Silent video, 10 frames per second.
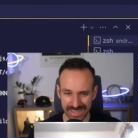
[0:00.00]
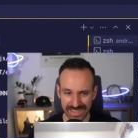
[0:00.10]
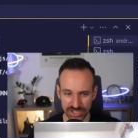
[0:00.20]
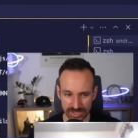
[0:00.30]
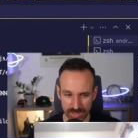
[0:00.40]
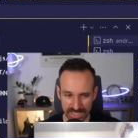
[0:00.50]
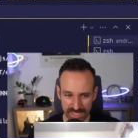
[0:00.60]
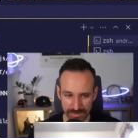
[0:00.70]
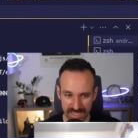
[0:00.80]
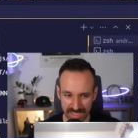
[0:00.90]
It generated an
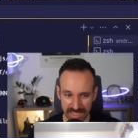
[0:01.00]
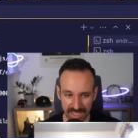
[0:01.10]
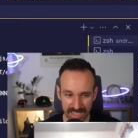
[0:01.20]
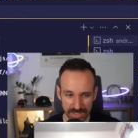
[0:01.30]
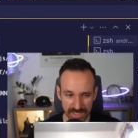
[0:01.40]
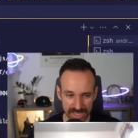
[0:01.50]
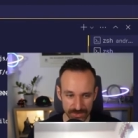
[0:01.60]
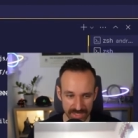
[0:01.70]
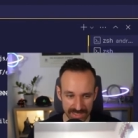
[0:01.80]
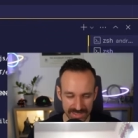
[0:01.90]
IPA
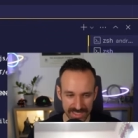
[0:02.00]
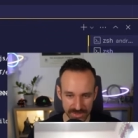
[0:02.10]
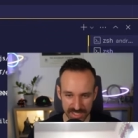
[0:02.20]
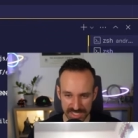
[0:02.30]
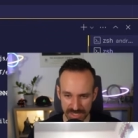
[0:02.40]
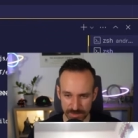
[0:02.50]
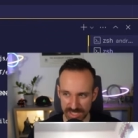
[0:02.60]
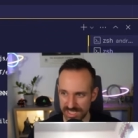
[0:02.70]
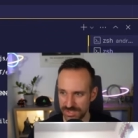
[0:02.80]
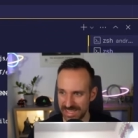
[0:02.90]
file, as you can see, but it put
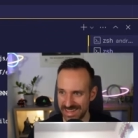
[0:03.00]
it into the